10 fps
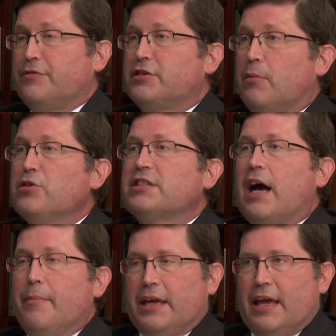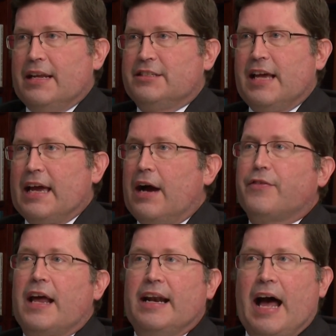If someone's coming in and saying, I've
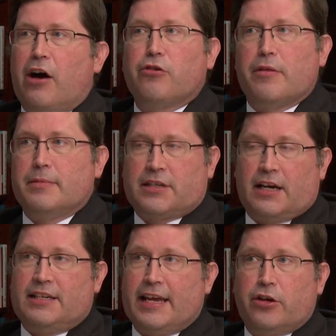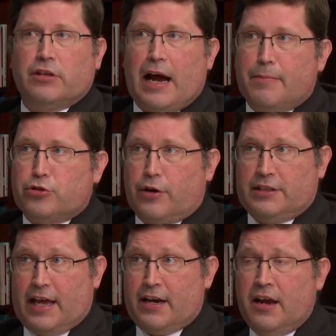got an algorithm that's going to take your laboratory
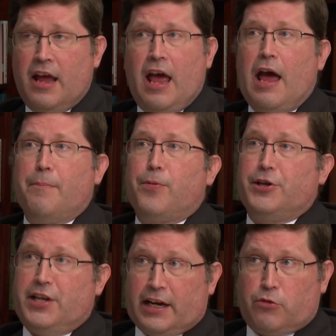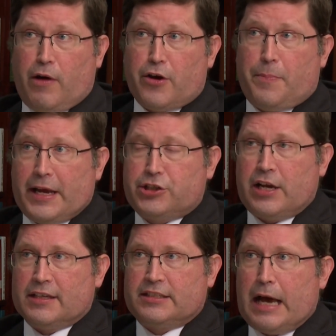data and predict whether a patient
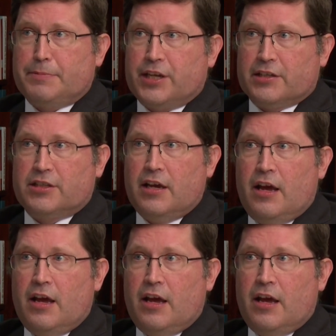has sepsis,